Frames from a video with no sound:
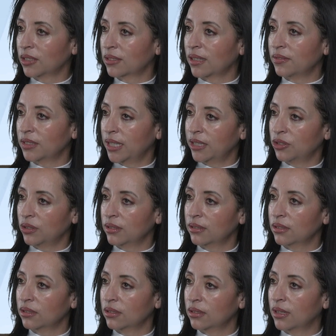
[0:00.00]
those
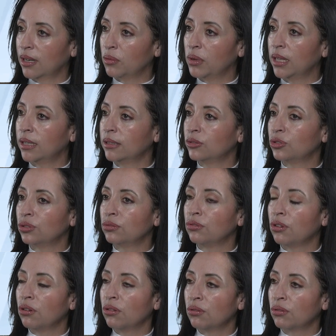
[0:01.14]
conversations, not willing to
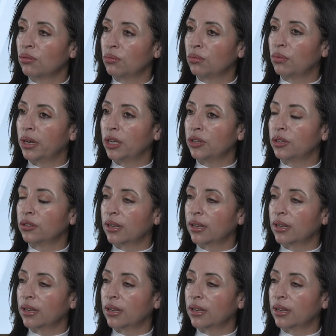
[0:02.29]
know where you're